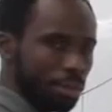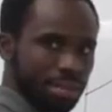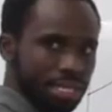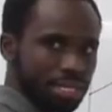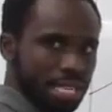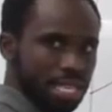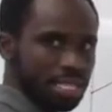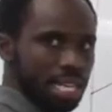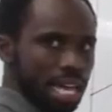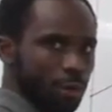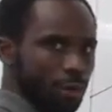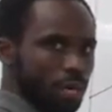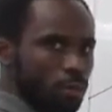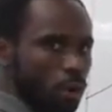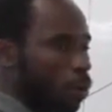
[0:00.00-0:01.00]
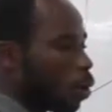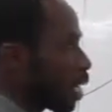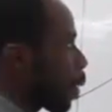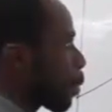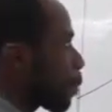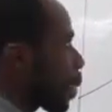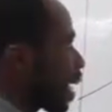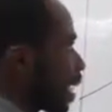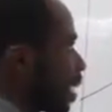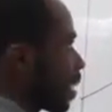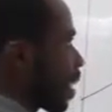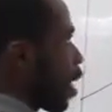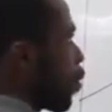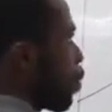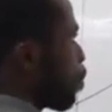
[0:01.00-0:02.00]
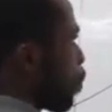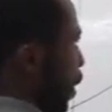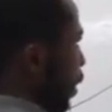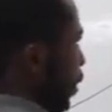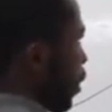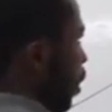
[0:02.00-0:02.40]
it makes sense. Equilibrium, or the market clearing point.